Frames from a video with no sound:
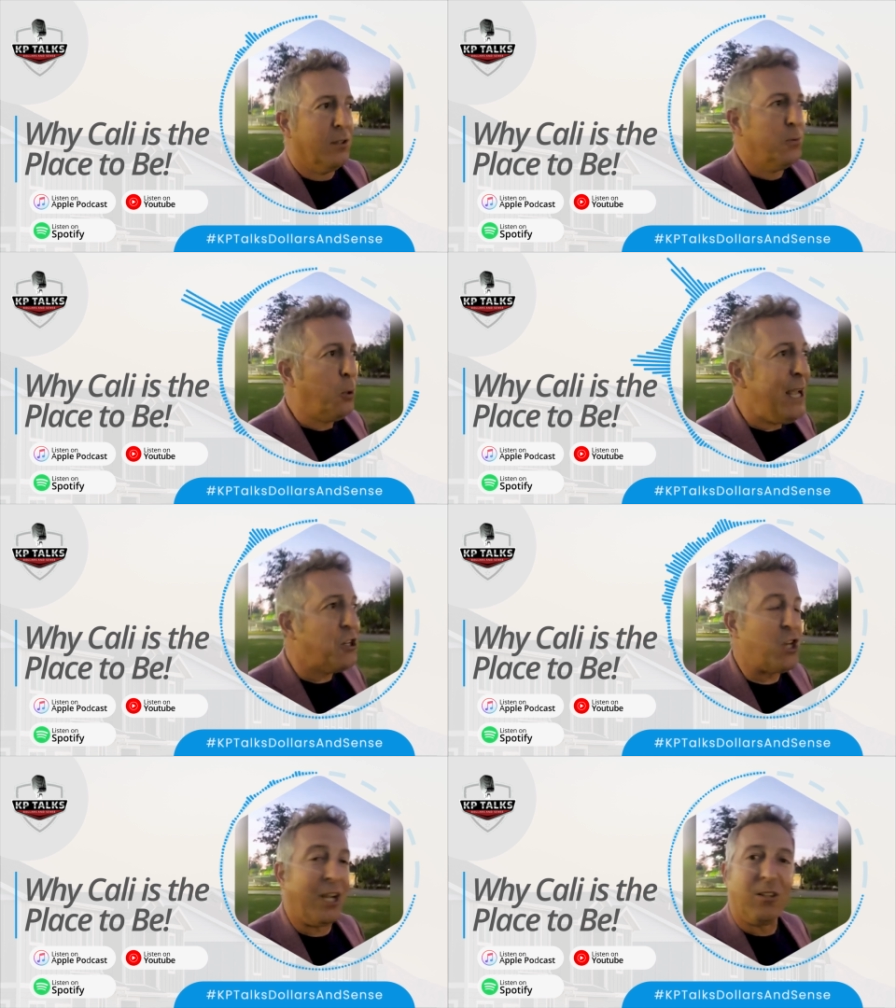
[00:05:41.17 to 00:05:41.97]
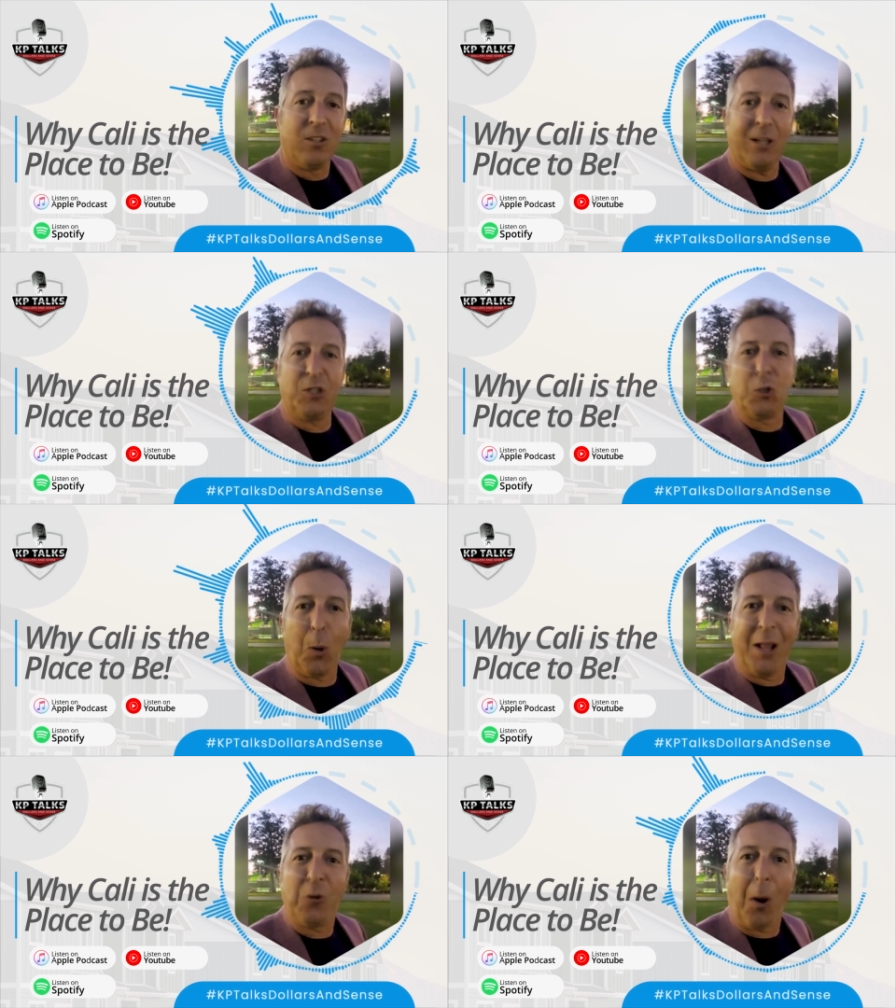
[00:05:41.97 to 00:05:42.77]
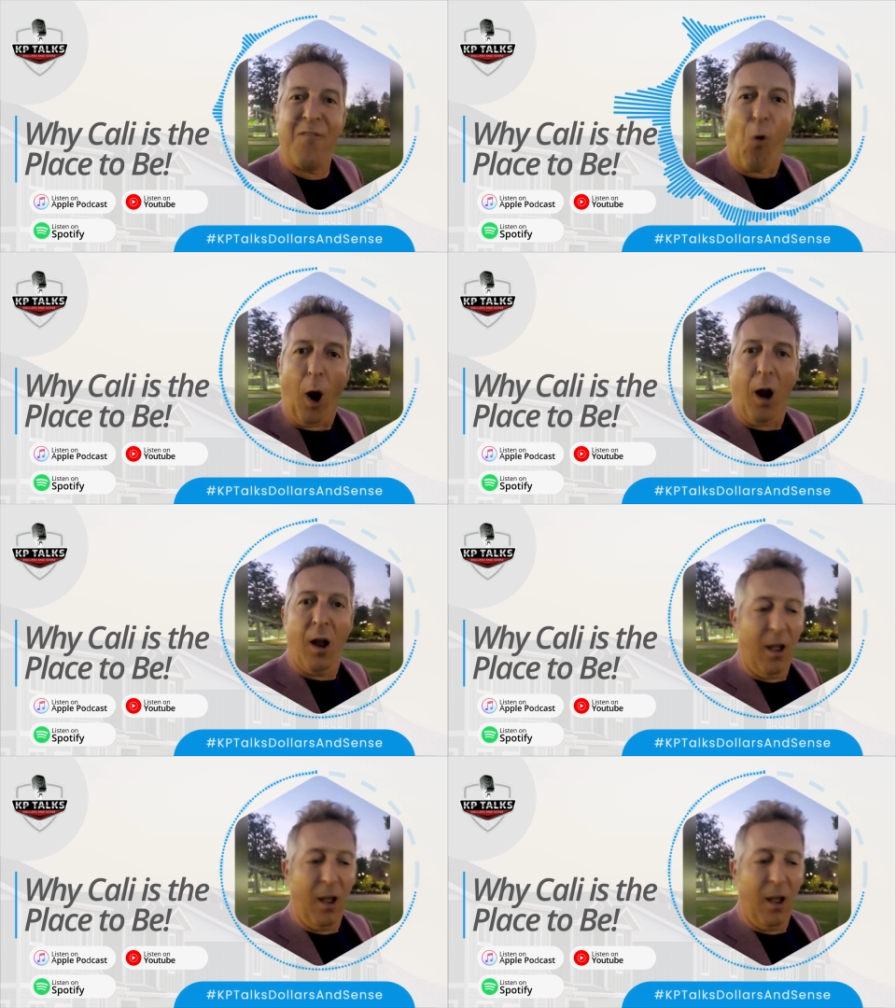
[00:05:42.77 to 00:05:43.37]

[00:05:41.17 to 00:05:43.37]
It was pretty interesting. So that's your 2024.